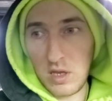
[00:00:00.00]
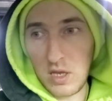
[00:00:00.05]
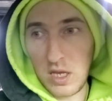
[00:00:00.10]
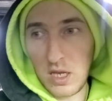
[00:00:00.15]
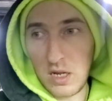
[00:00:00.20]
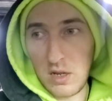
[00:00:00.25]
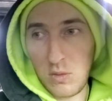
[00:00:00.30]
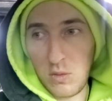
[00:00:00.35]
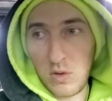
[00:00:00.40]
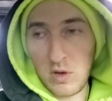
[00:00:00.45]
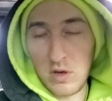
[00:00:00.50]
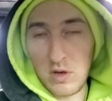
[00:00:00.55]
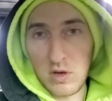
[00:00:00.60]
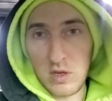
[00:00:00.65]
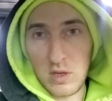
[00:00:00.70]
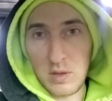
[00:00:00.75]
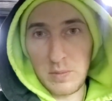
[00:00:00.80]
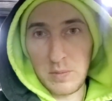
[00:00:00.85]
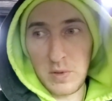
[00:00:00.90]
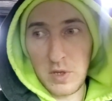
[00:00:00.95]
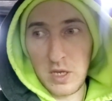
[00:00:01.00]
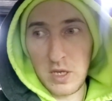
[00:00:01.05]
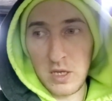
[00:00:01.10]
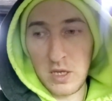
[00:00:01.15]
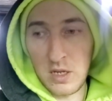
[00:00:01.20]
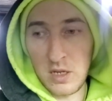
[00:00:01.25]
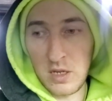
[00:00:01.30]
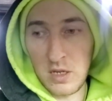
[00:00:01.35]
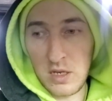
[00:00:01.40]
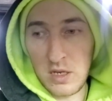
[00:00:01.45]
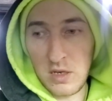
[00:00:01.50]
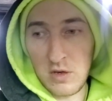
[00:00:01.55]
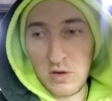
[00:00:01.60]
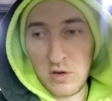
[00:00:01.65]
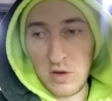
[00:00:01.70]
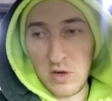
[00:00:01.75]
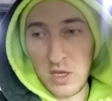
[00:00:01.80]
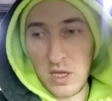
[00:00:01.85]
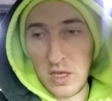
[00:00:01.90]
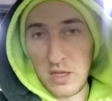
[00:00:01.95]
I got it wired up, and it didn't
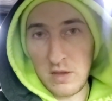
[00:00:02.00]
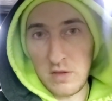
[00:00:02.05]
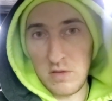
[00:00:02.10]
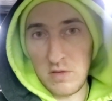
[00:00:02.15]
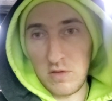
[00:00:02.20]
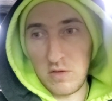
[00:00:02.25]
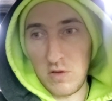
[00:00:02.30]
turn on.